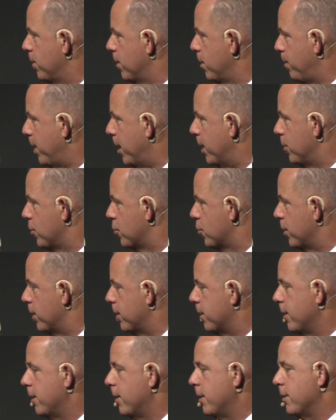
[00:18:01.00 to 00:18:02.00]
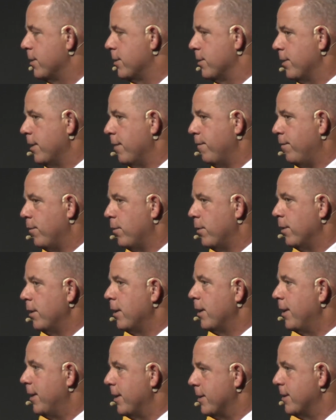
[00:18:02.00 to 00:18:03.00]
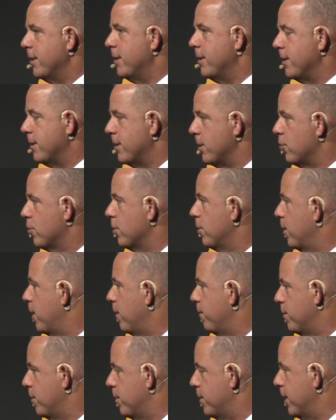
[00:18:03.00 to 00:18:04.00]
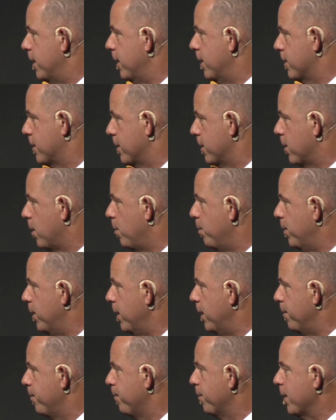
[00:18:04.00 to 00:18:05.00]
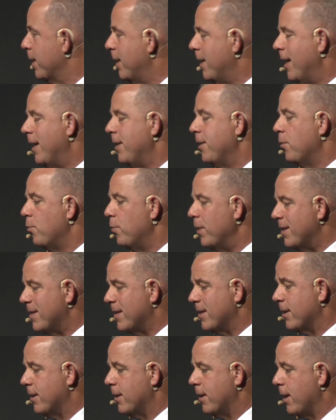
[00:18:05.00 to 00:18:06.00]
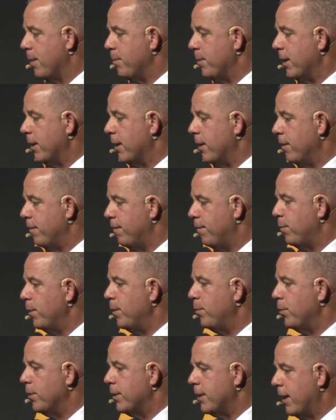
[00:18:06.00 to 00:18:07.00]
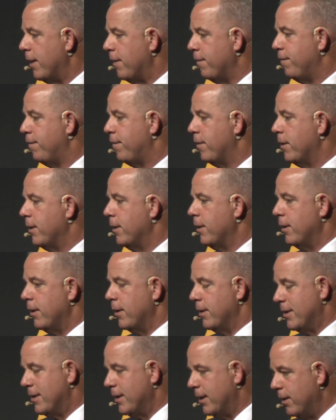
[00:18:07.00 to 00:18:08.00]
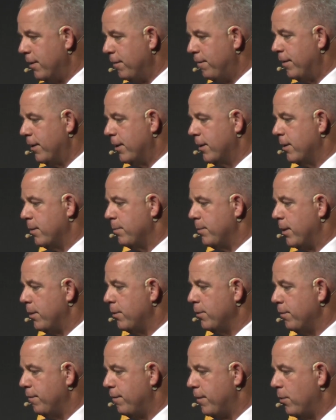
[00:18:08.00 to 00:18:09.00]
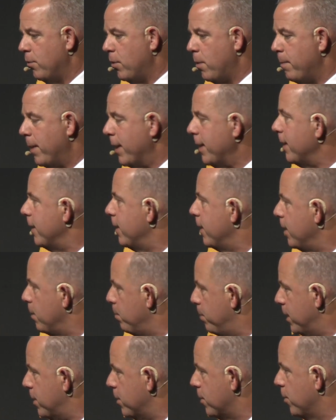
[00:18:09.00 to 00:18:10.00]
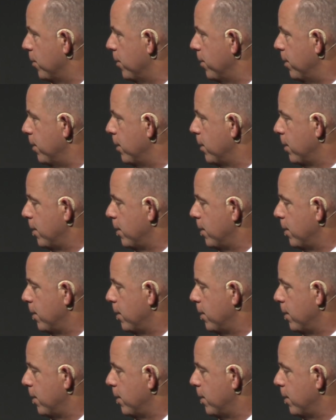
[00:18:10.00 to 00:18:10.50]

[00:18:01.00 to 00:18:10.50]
on the balance sheet. So therefore, that's a decision you have to take as a company. And the risk coming if we would have a significant amount of our money in Bitcoin,